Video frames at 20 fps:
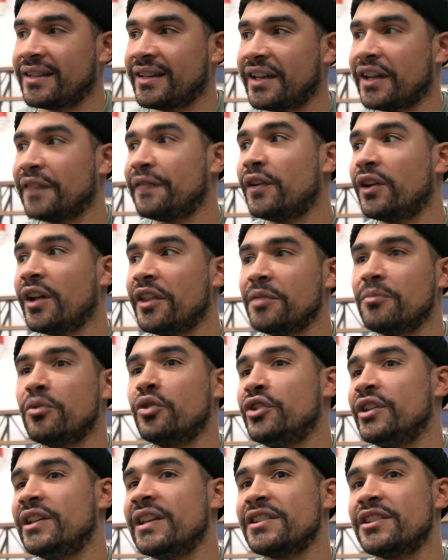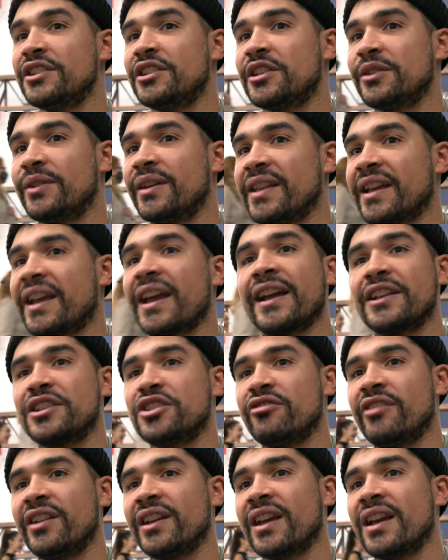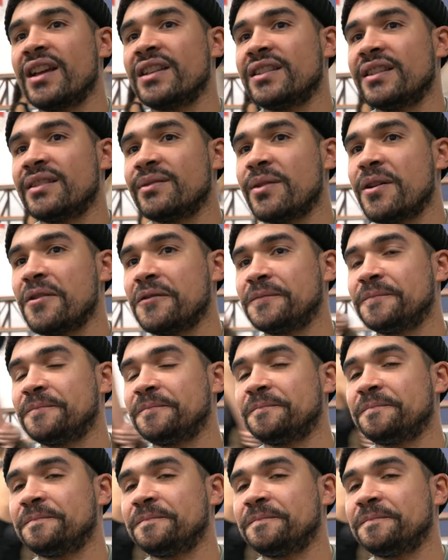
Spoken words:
And I feel like the more you listen to it, the catchier it gets as well.